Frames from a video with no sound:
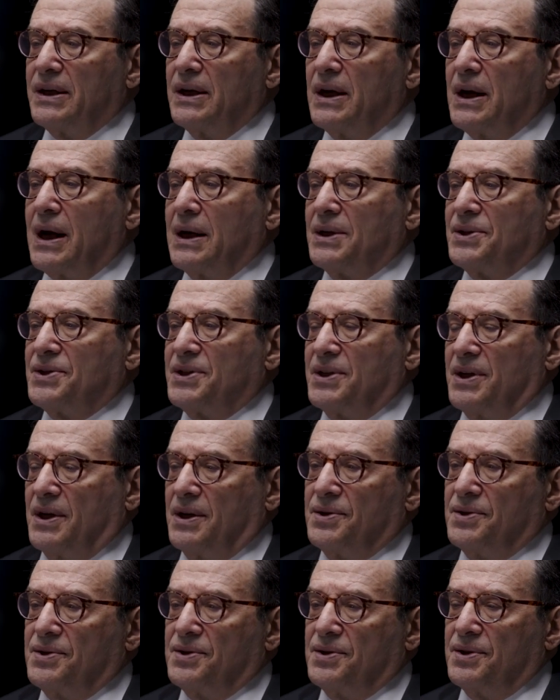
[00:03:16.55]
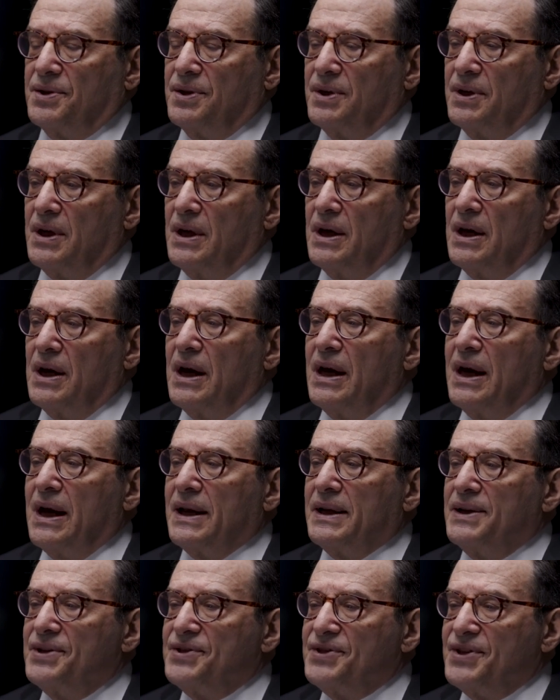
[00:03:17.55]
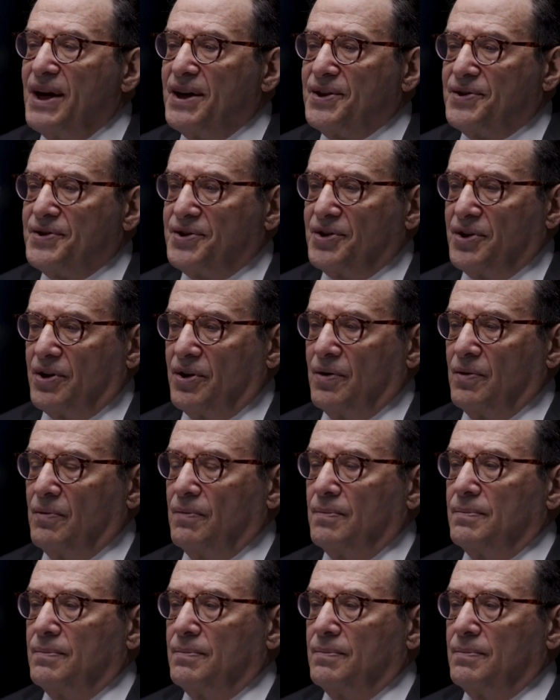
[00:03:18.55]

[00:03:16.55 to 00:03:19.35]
nonsense, and he says so.